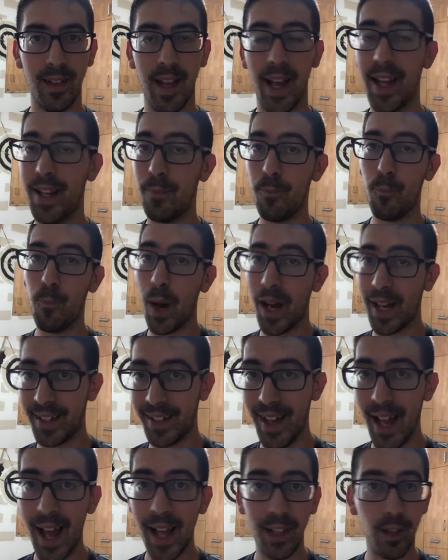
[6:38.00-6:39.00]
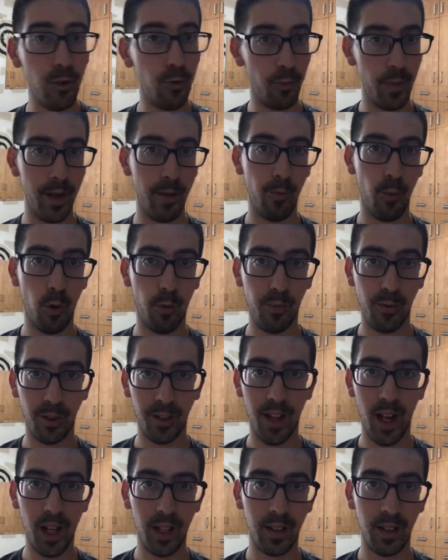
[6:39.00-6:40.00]
And by that, you're being more
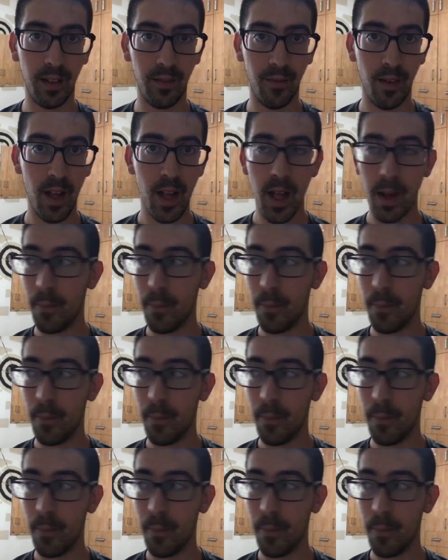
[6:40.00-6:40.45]
productive.